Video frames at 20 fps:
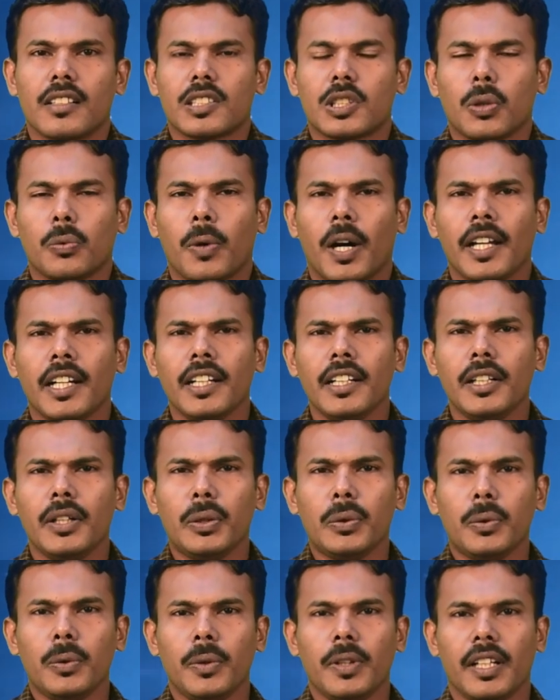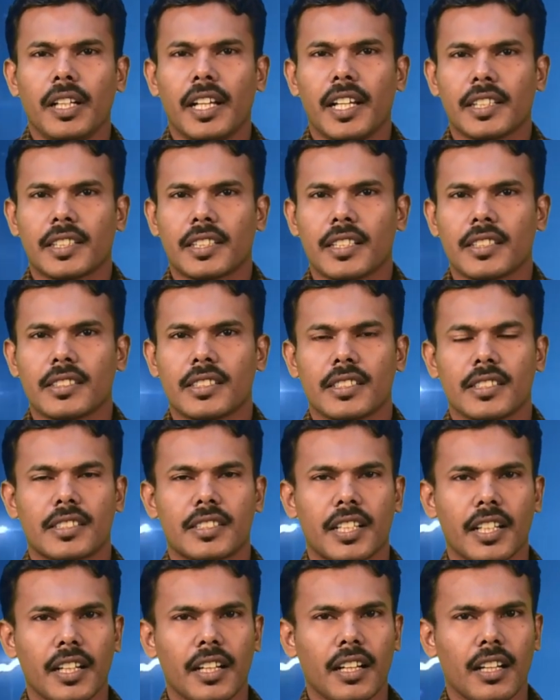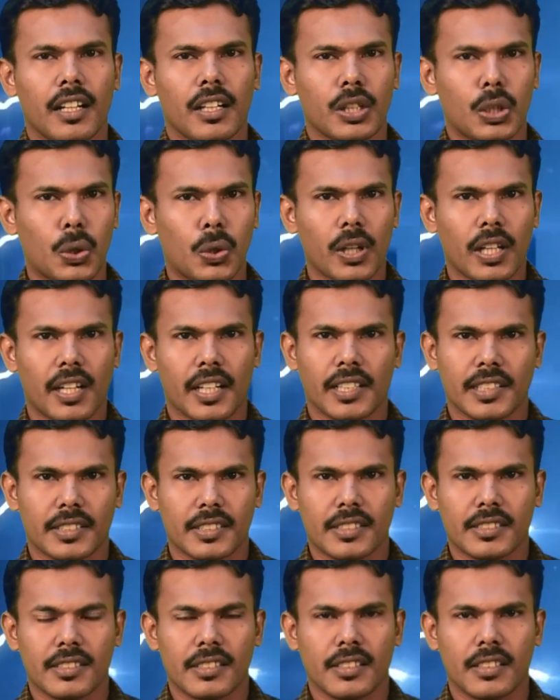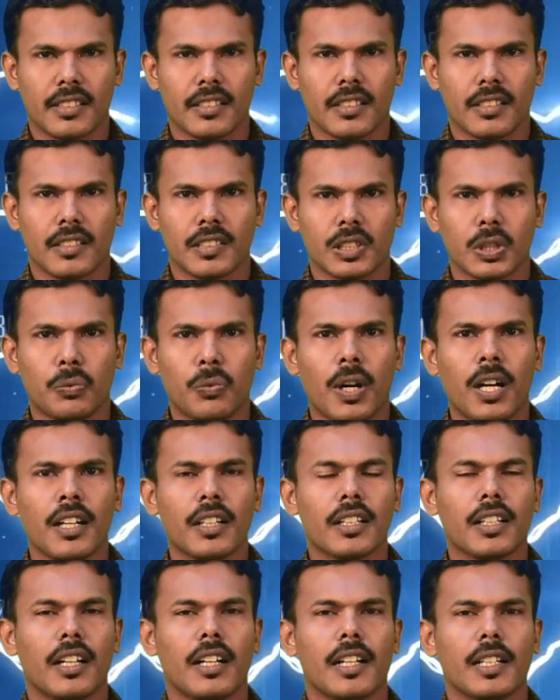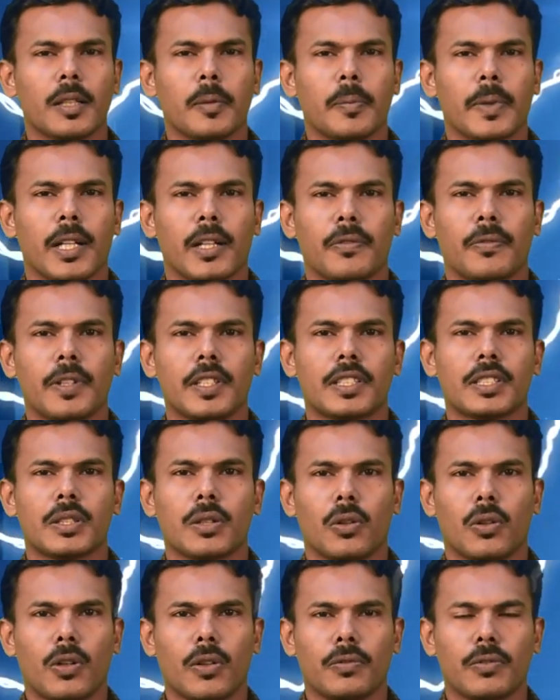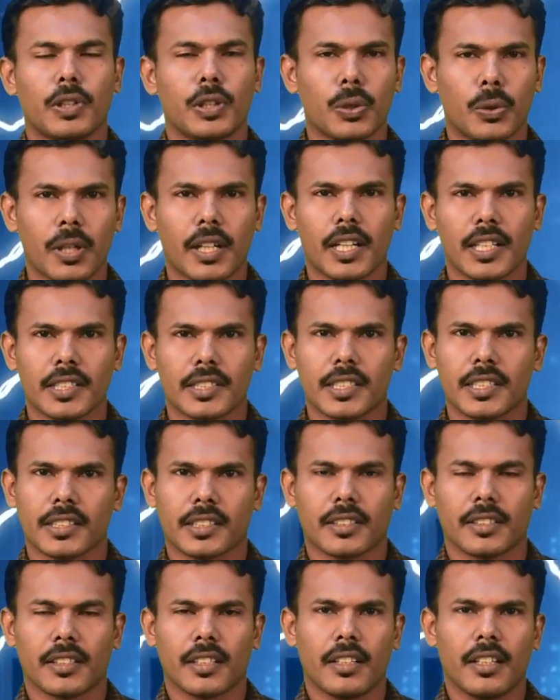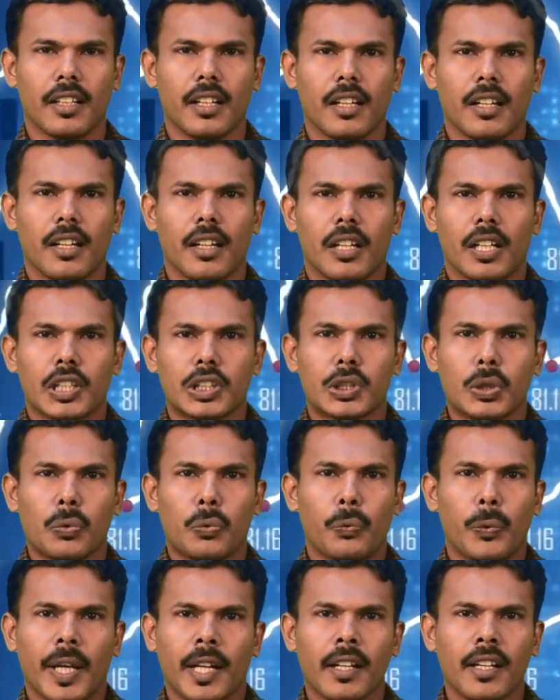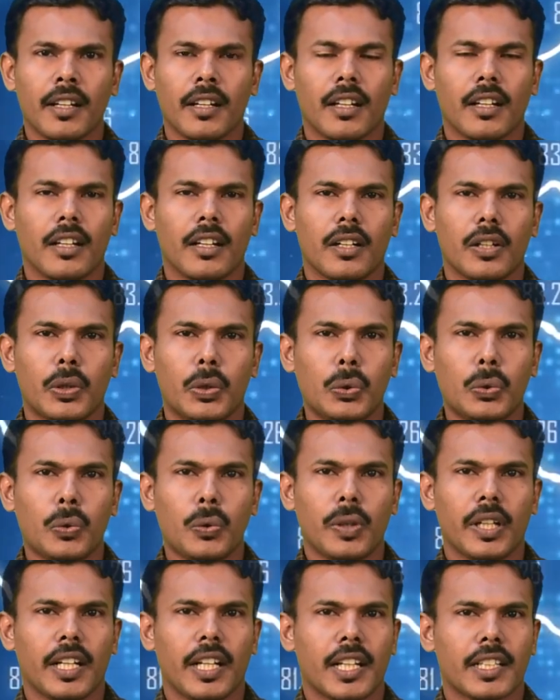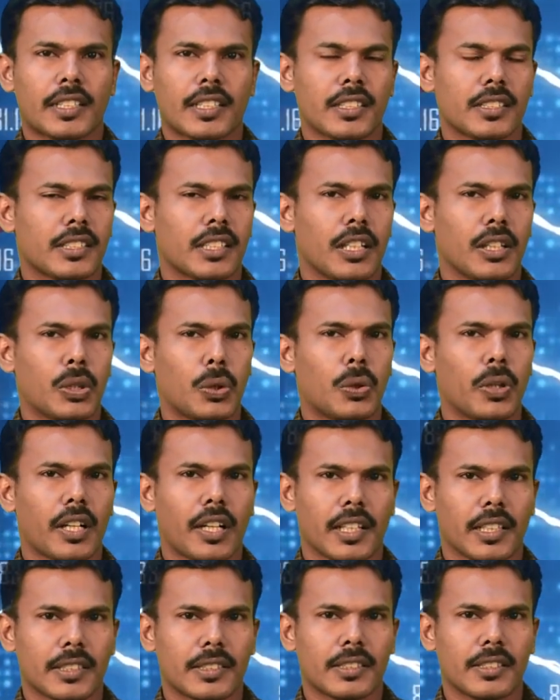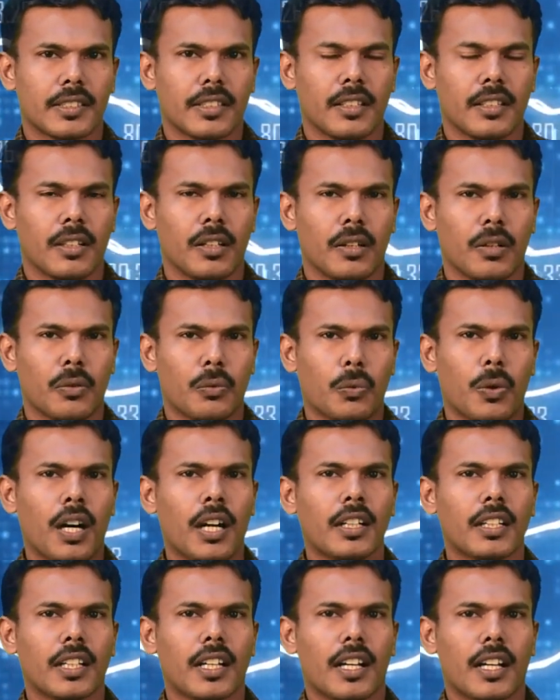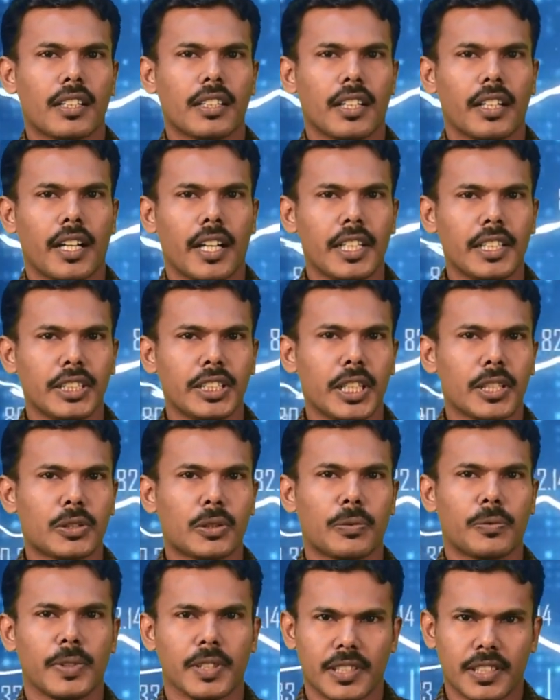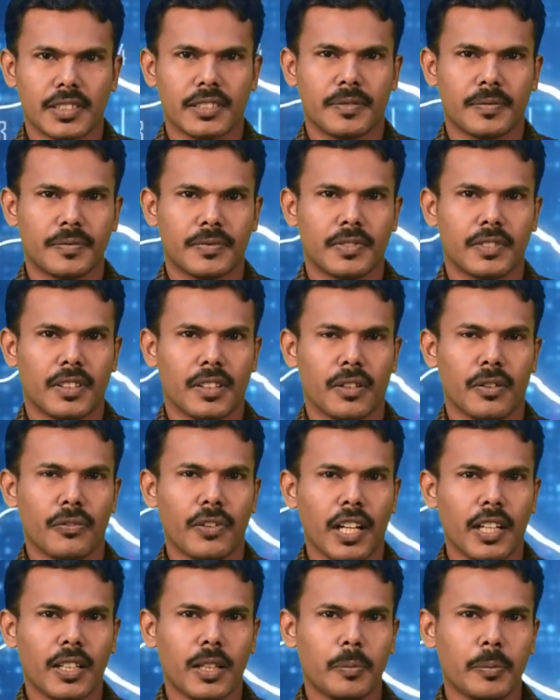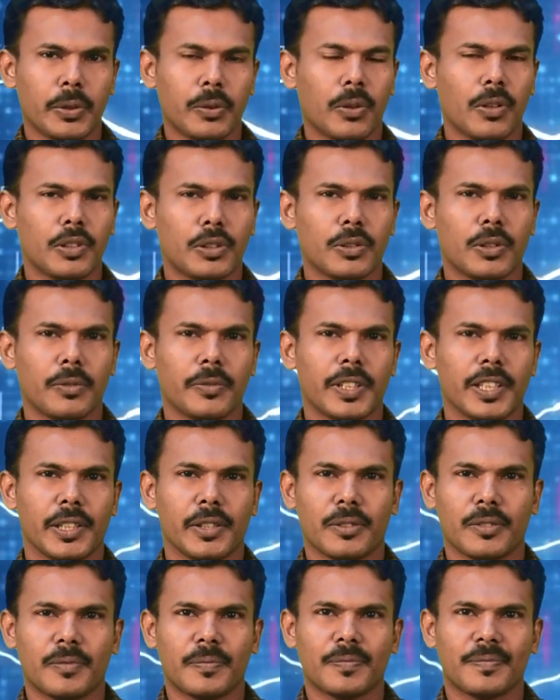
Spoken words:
So why do nations still dollarize? So what are the benefits of dollarization? So when do nations dollarize? What are the dangers of it? Welcome you all to the video.